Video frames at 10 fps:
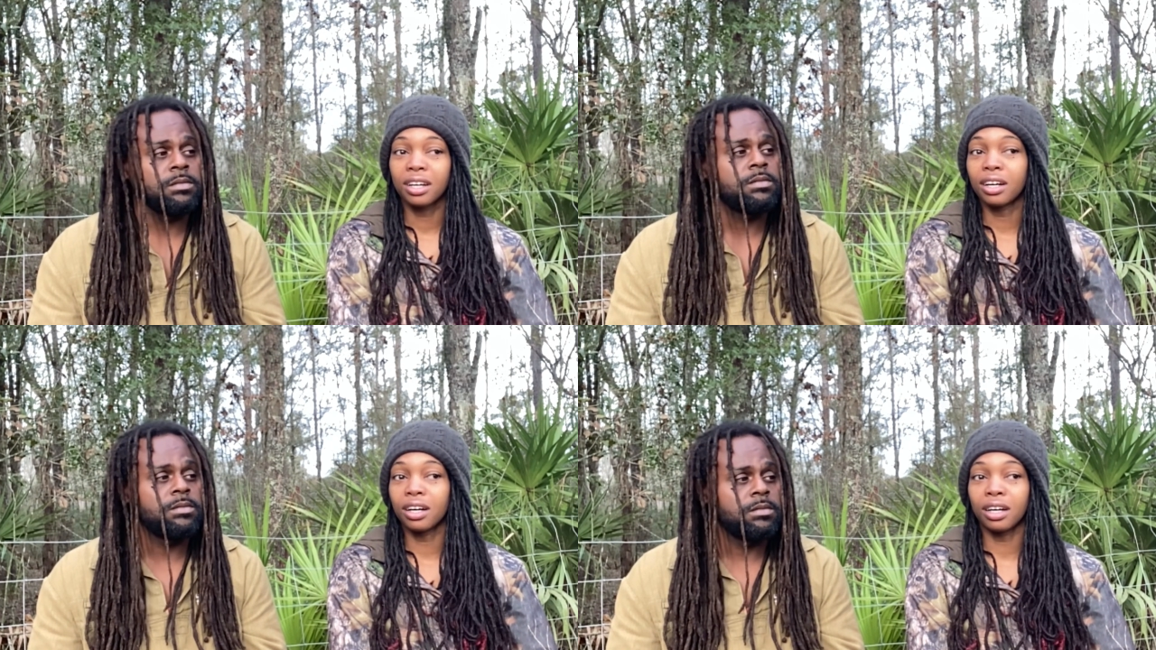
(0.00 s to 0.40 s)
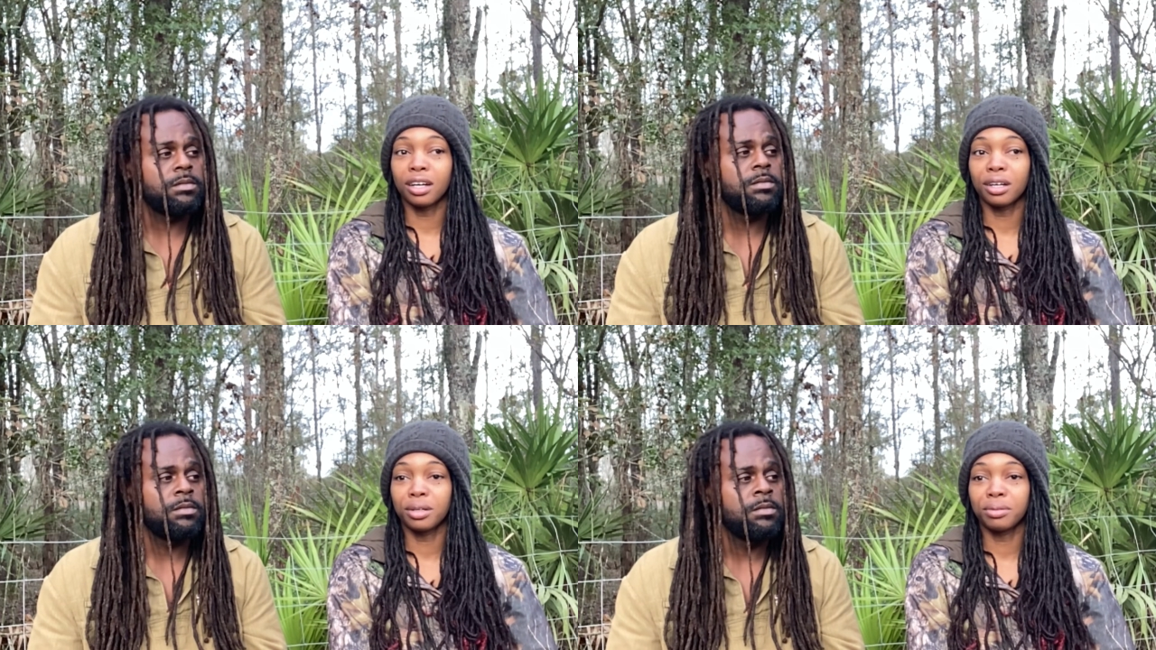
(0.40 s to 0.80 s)

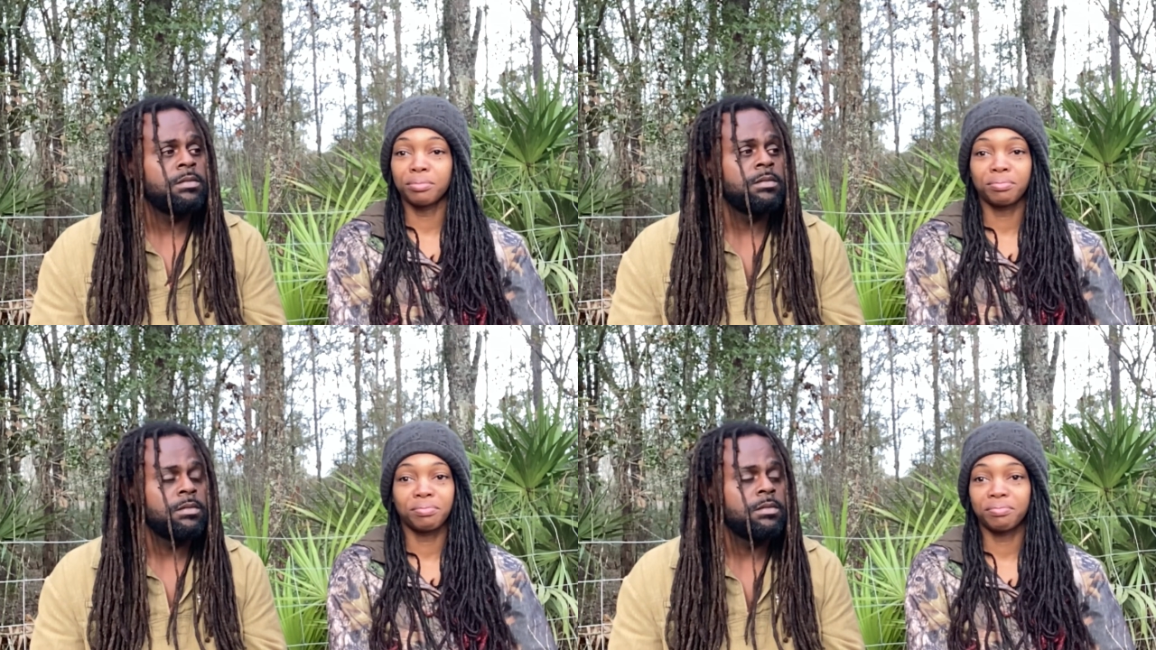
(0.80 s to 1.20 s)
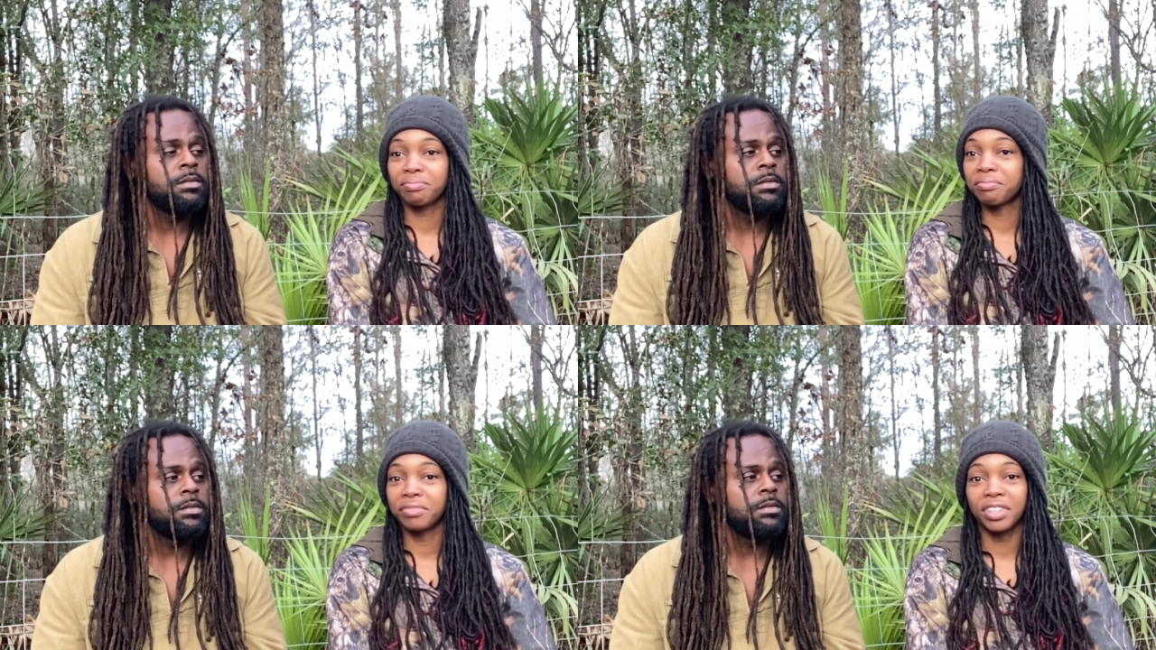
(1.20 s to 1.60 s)

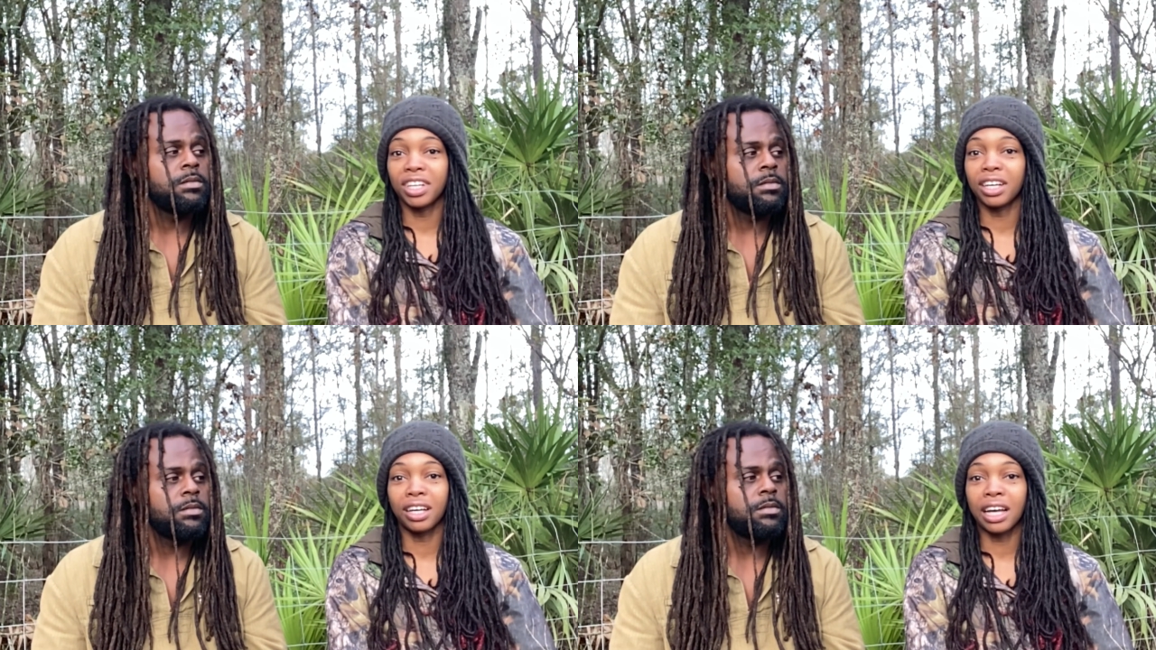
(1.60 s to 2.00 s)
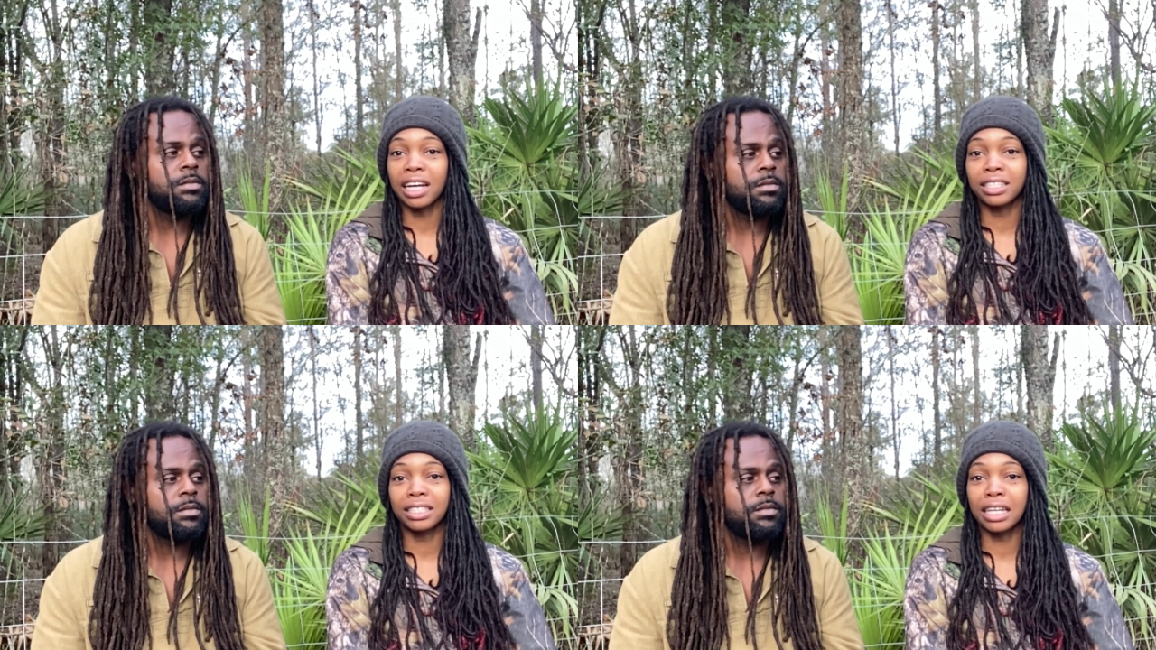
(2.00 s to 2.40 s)
Speaker 1: I
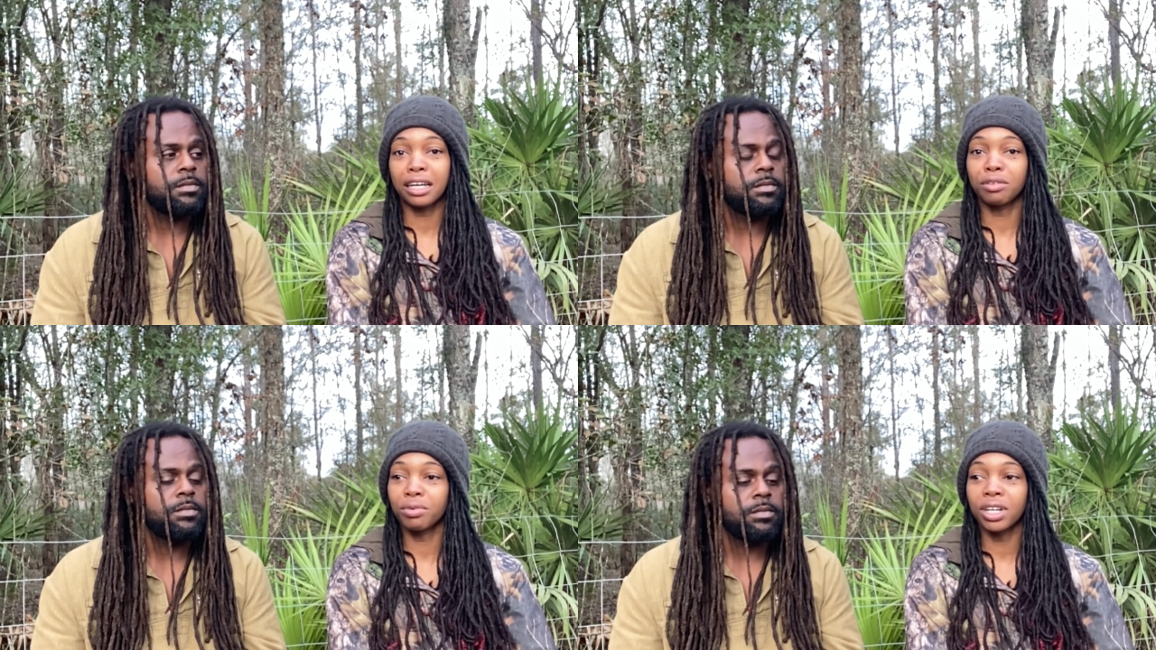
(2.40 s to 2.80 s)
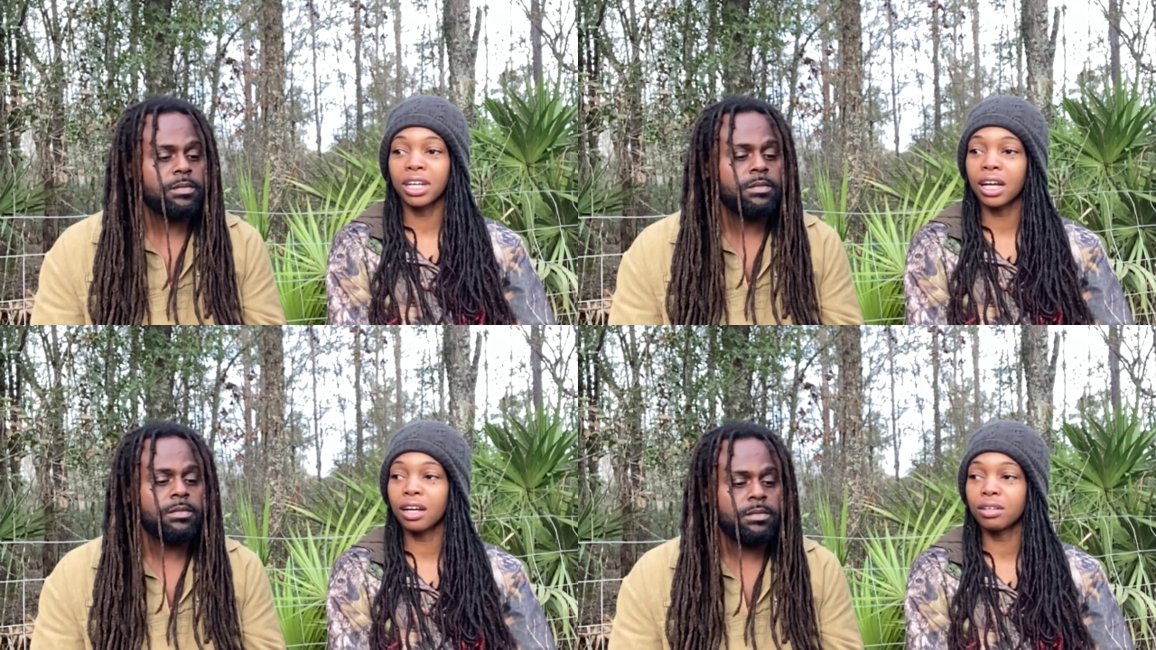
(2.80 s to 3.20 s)
just had to run
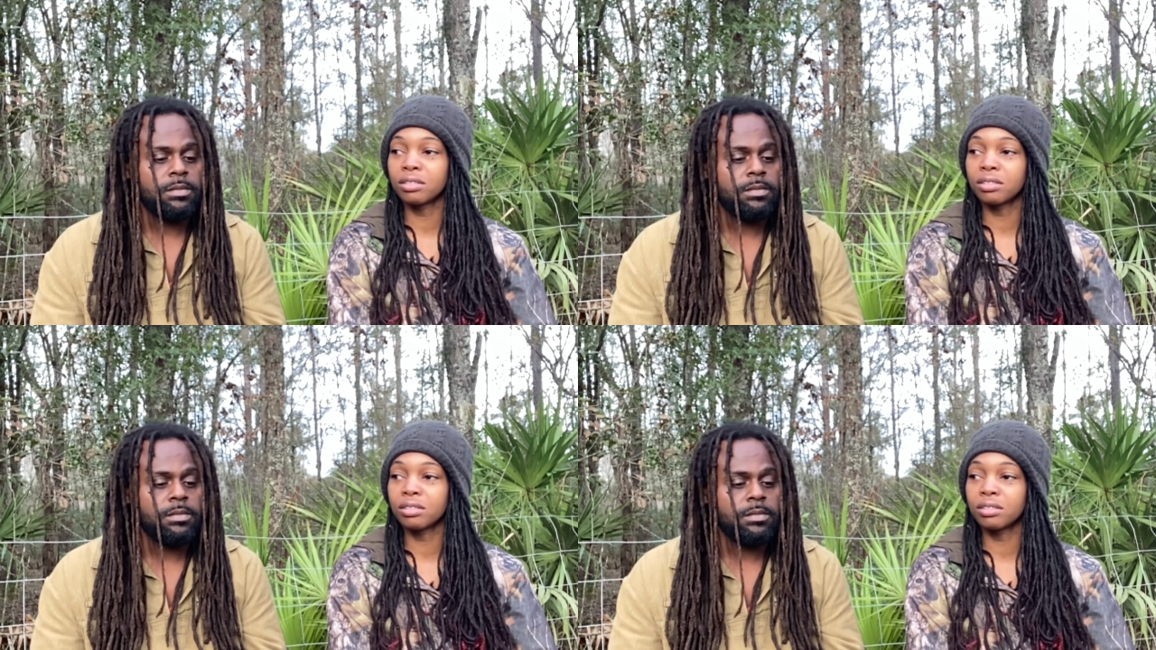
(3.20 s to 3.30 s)
down